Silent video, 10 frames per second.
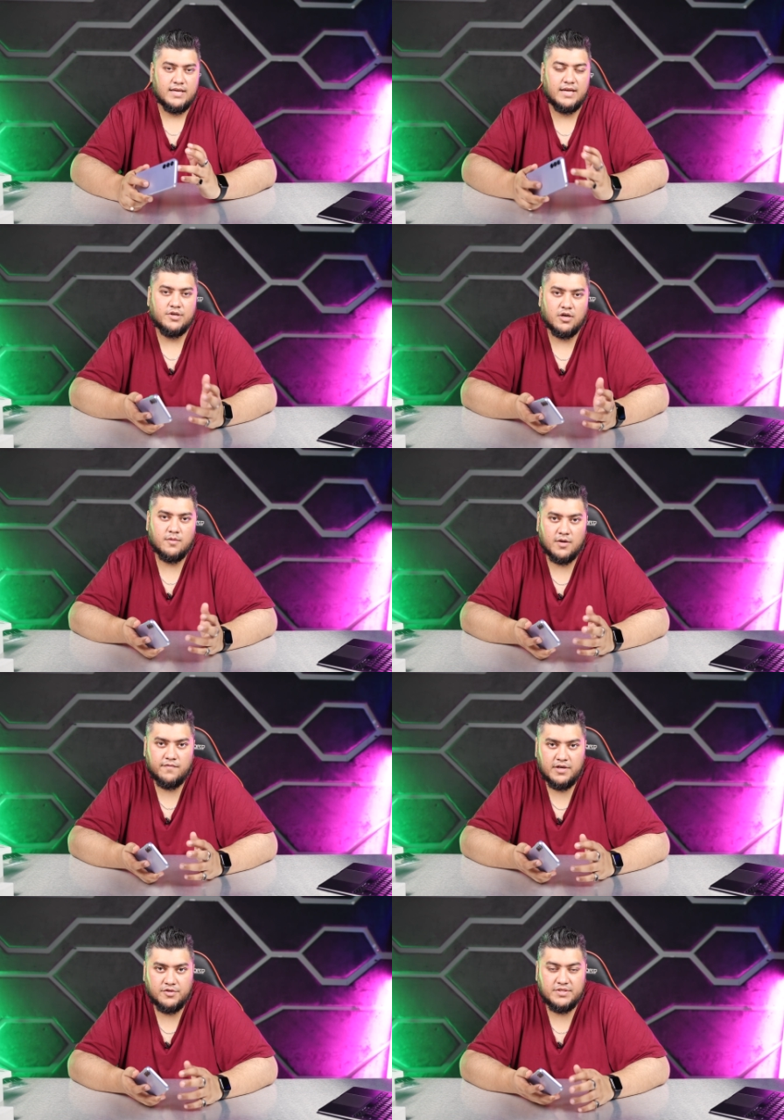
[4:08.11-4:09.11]
And talking
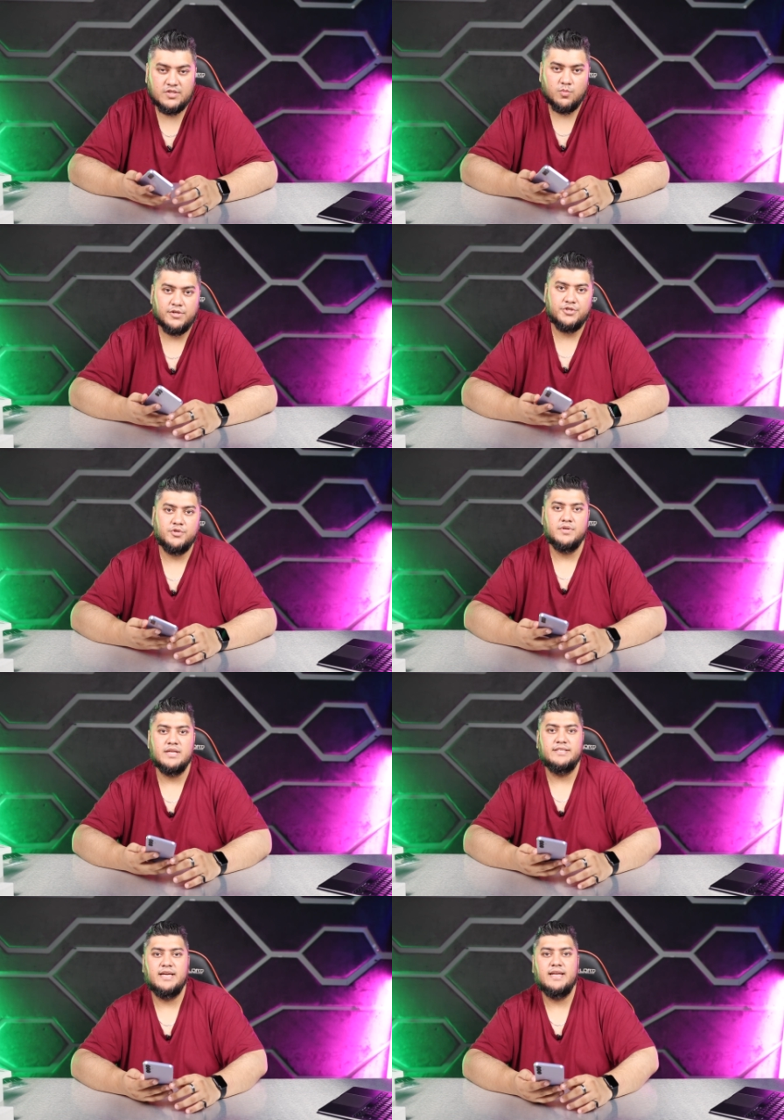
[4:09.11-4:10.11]
about videos, this will shoot
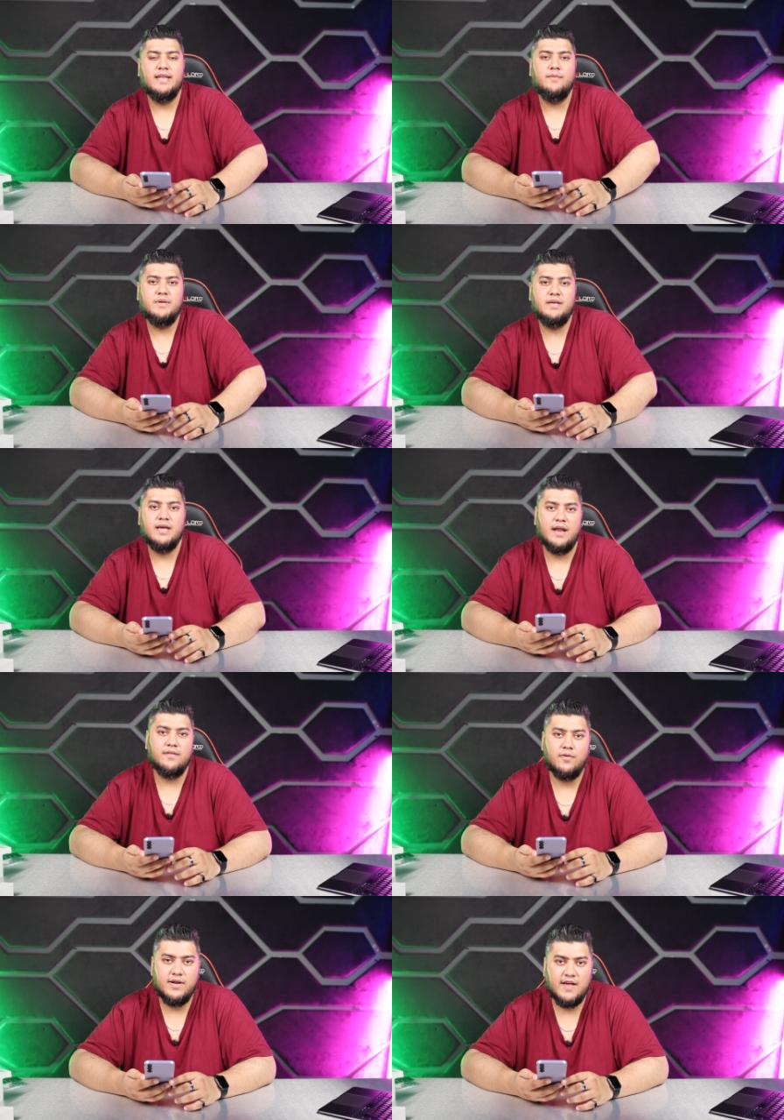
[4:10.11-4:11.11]
in 1080p
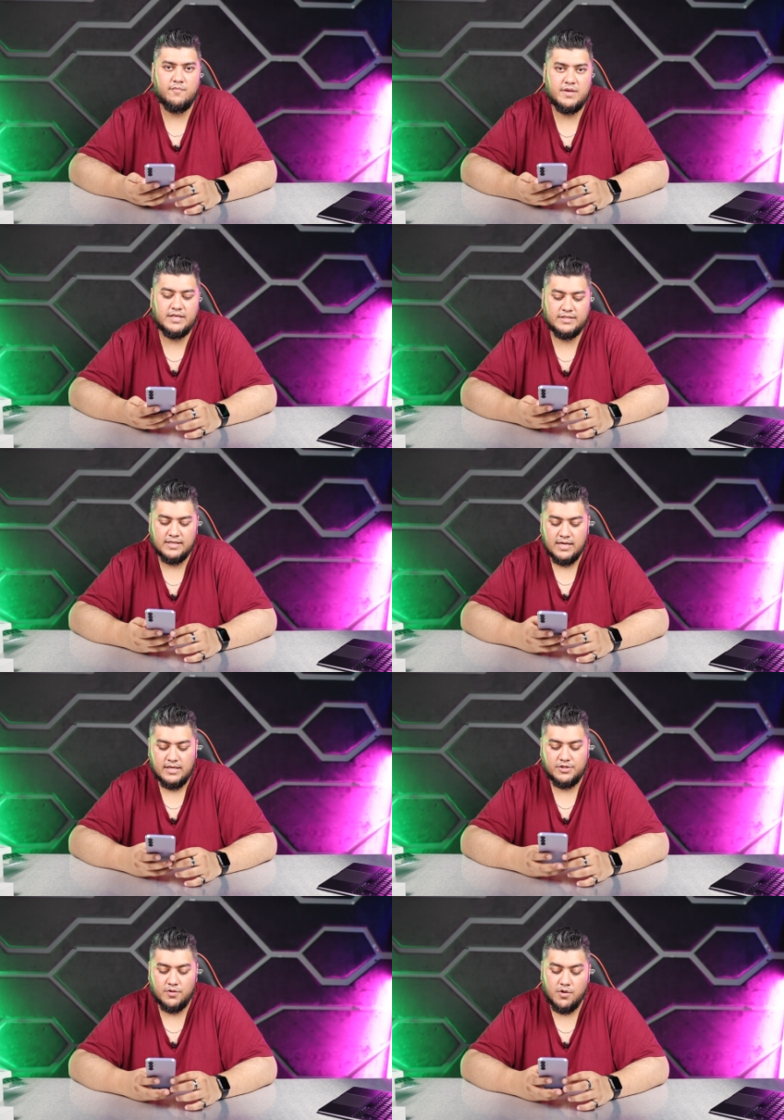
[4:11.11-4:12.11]
at 30 fps.
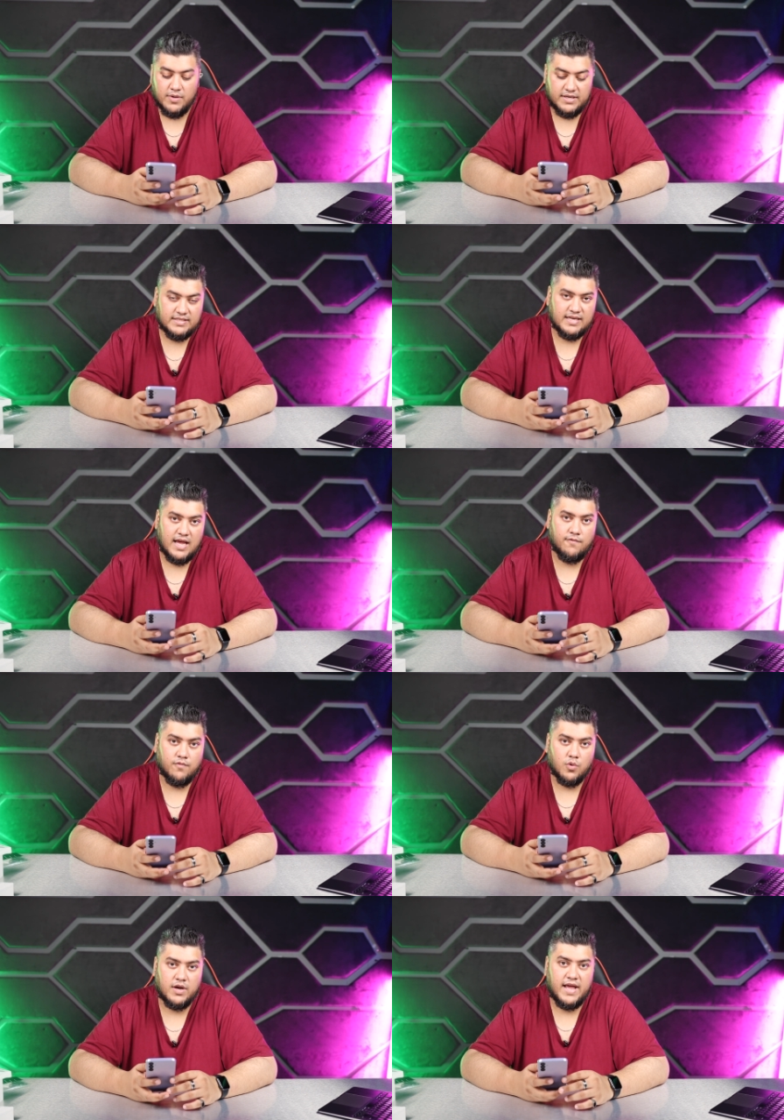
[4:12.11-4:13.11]
So no, it doesn't have
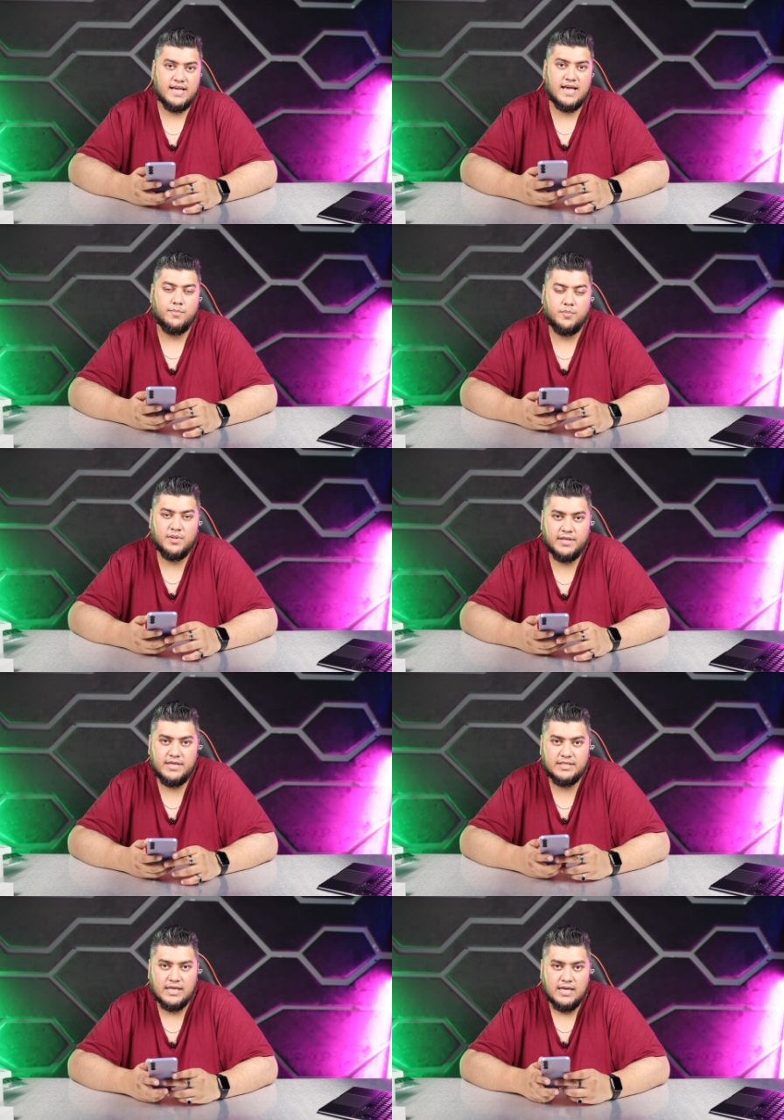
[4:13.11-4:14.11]
4K
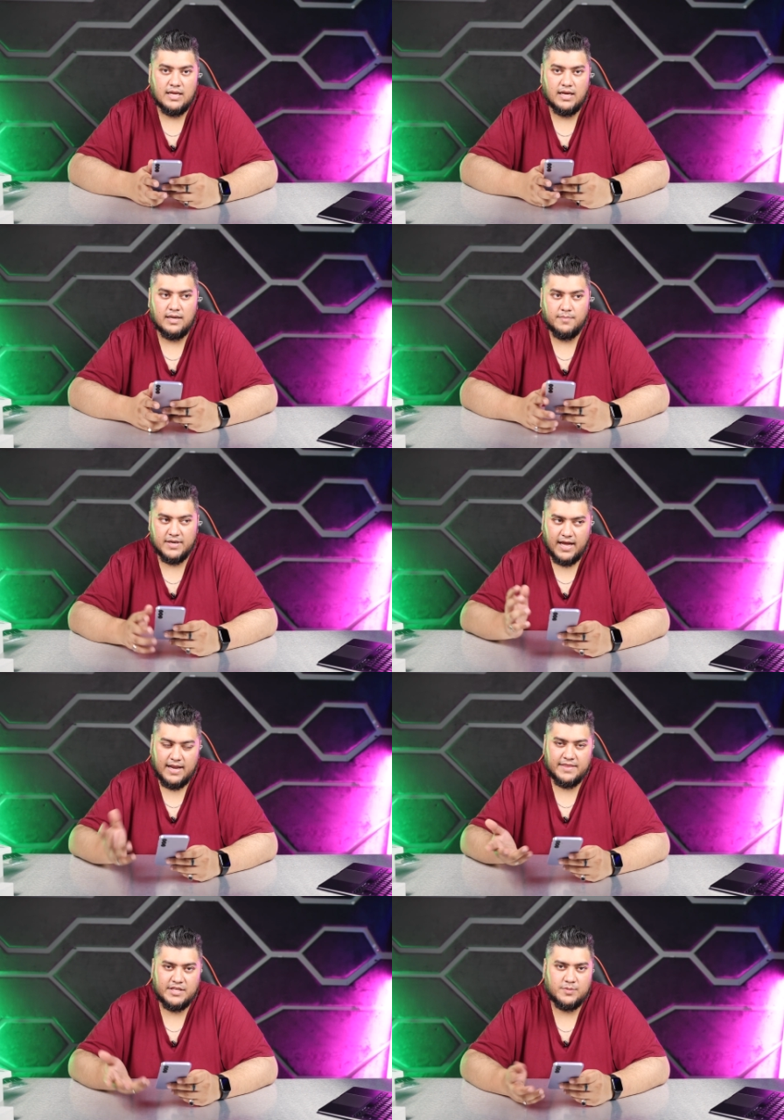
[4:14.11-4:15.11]
capabilities. But
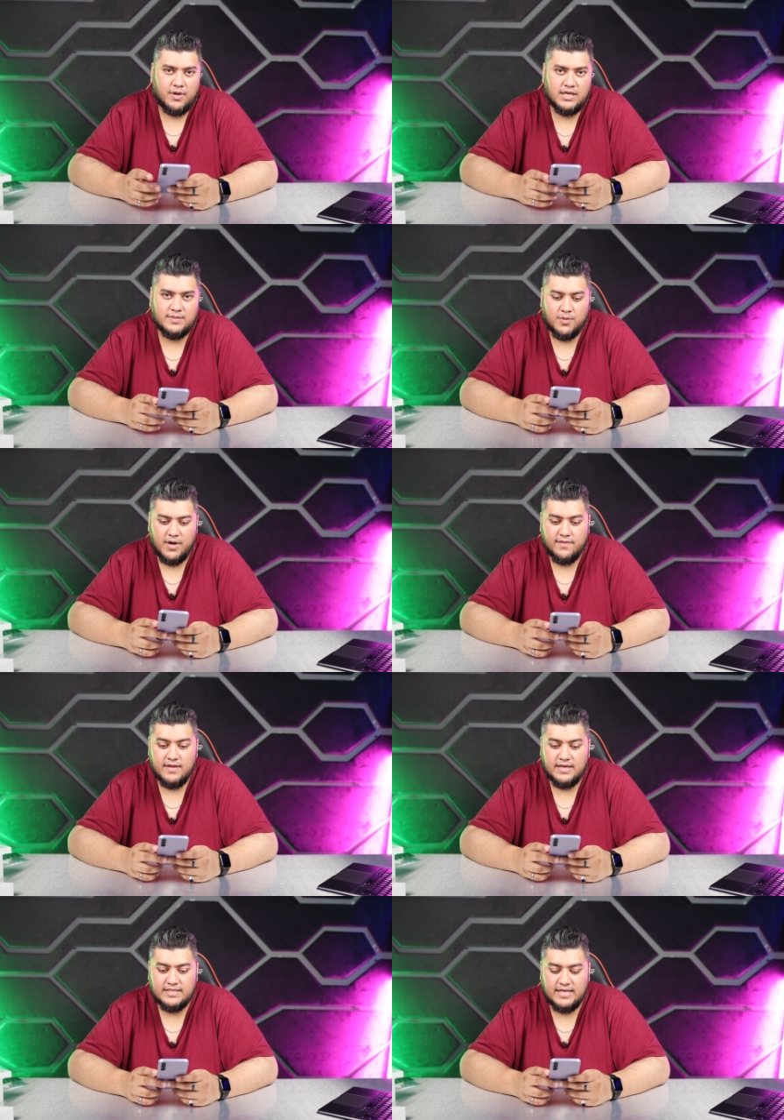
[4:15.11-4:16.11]
again, at this price point, I
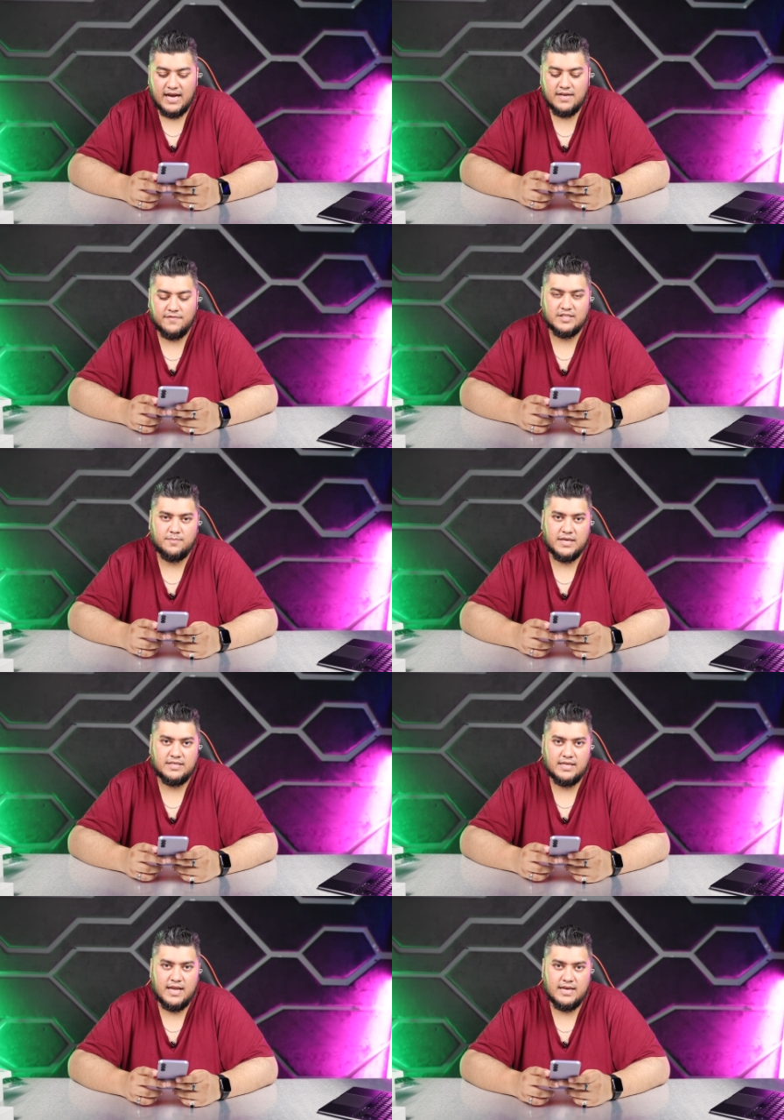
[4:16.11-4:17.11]
think it's kind of
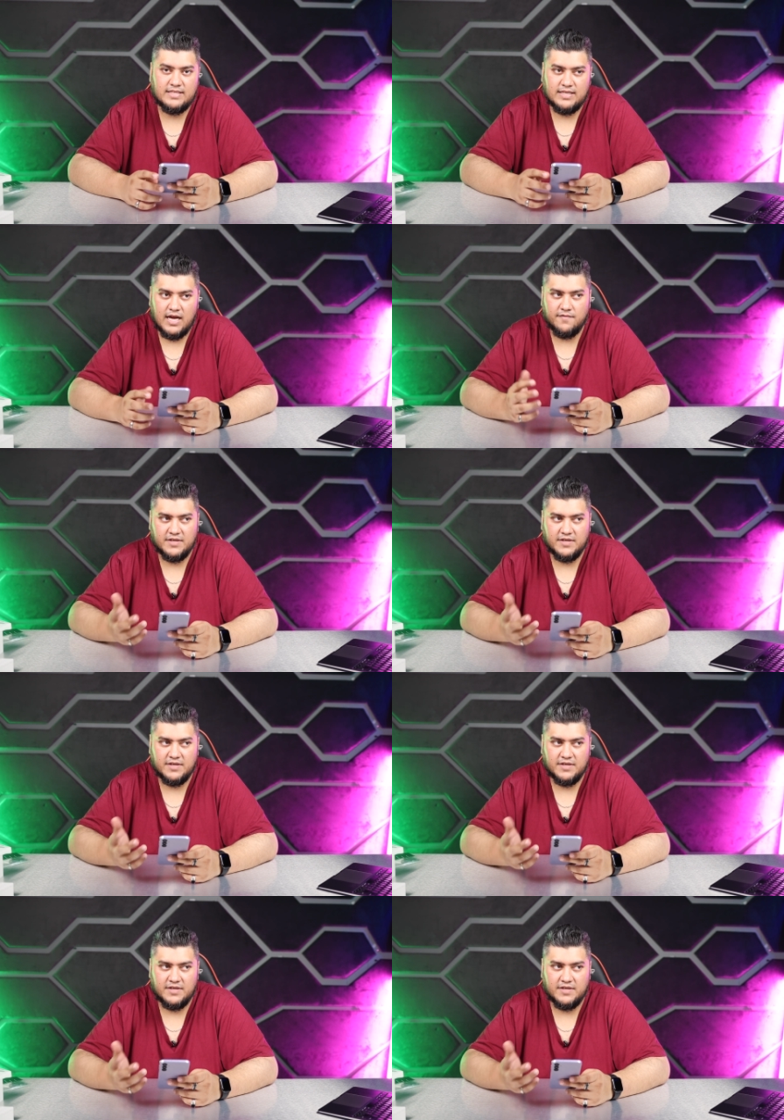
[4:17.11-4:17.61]
expected and it's kind of